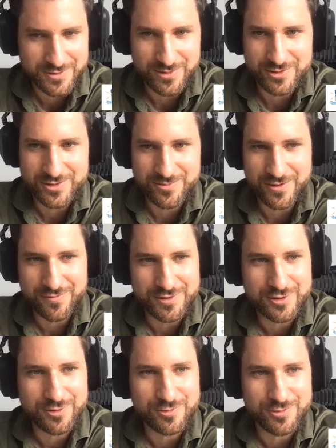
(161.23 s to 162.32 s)
Because we have this
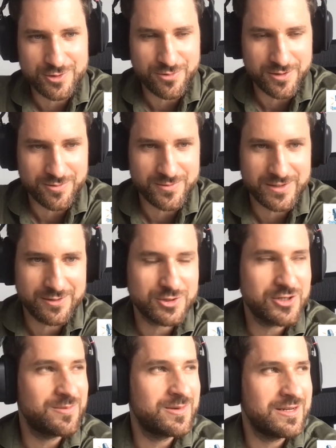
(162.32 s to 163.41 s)
huge problem here in
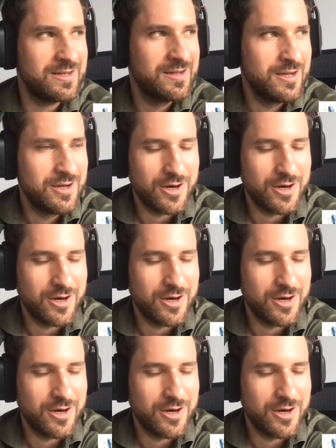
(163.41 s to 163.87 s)
Germany